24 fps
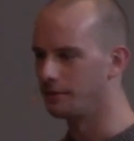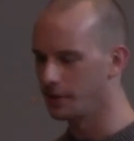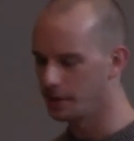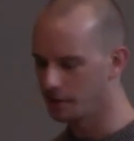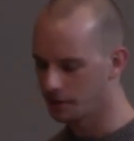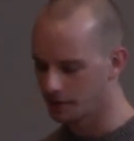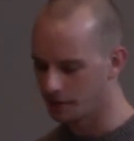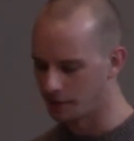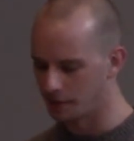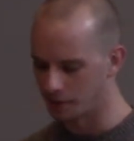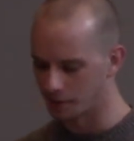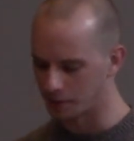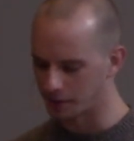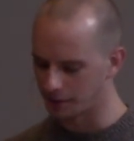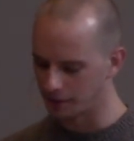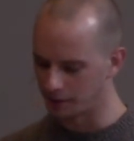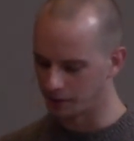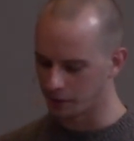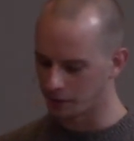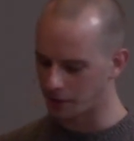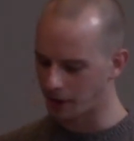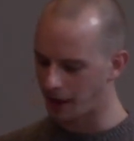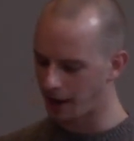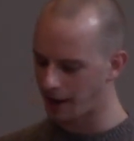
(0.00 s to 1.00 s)
There's no
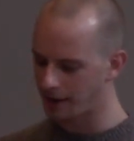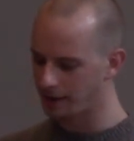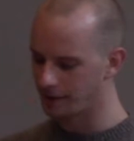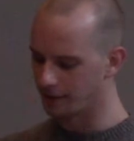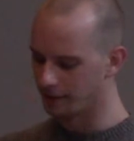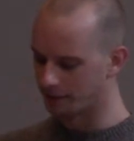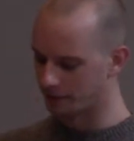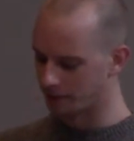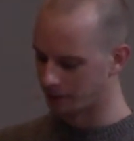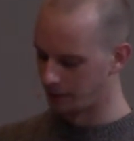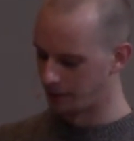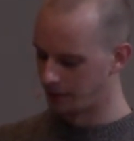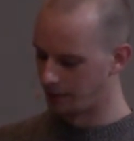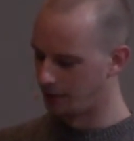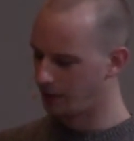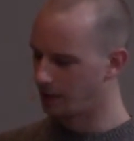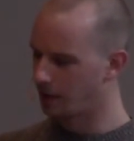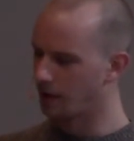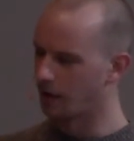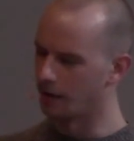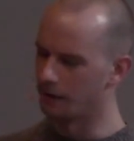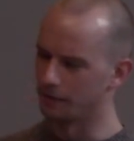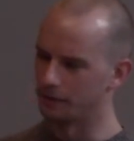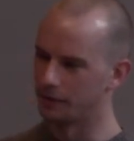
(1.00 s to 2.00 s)
no kind of
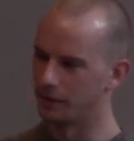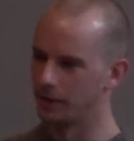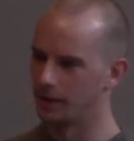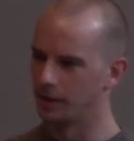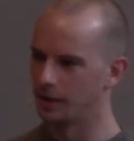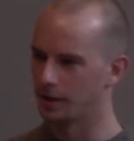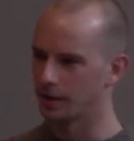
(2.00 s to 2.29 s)
of